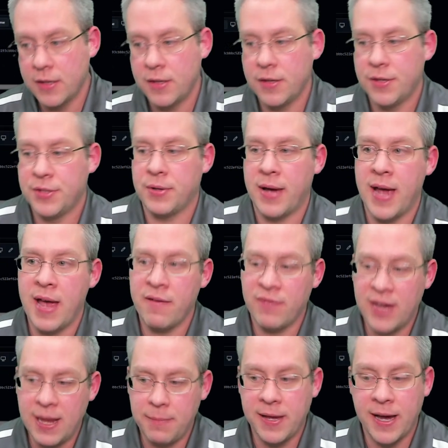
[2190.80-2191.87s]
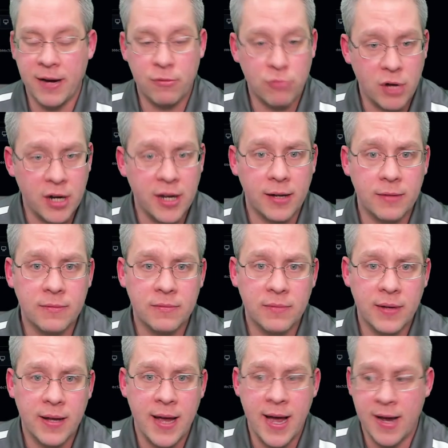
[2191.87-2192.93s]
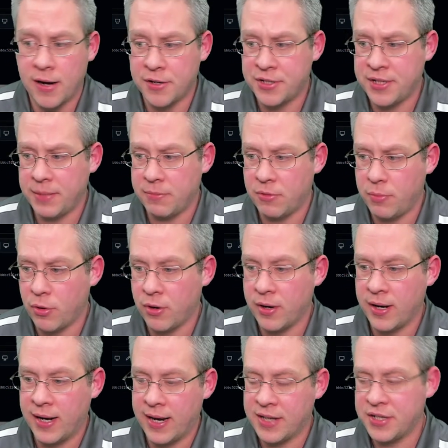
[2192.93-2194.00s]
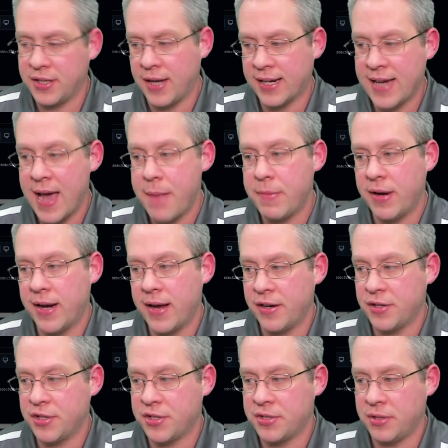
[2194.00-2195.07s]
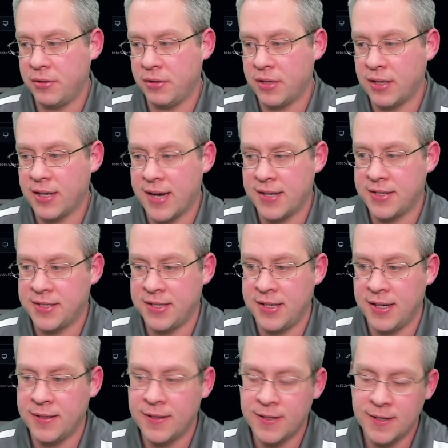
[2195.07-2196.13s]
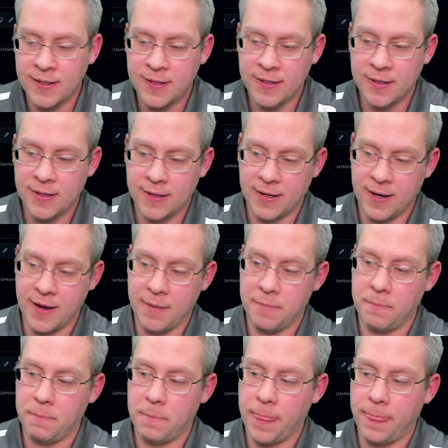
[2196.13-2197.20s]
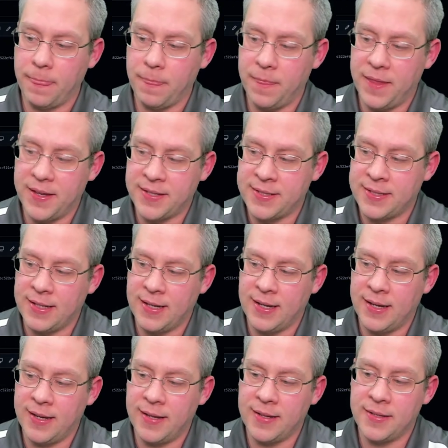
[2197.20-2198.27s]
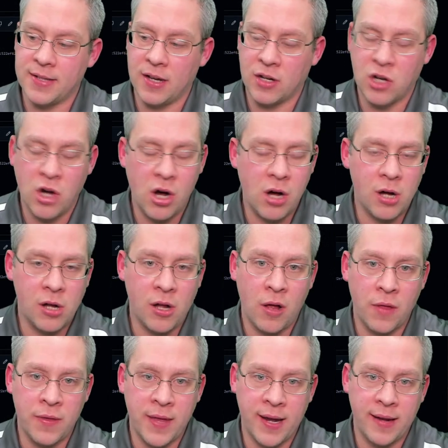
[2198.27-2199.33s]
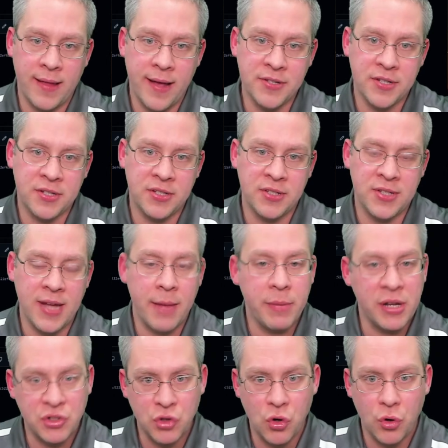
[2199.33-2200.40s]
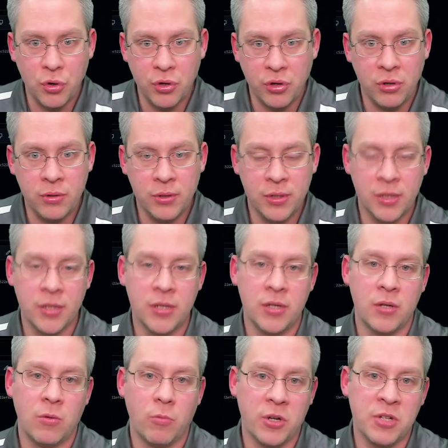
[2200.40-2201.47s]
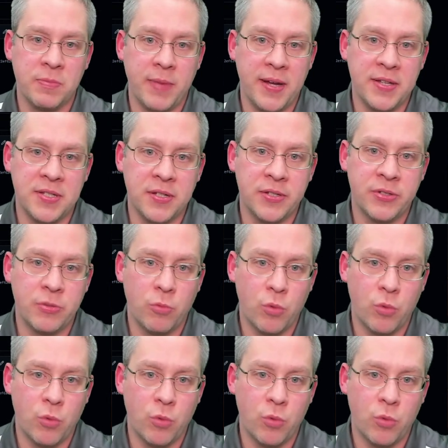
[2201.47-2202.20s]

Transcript: So I have an API running at our SimReport, and actually I commented out here just so you could kind of see it. This is a call that allows us to see how many total workspaces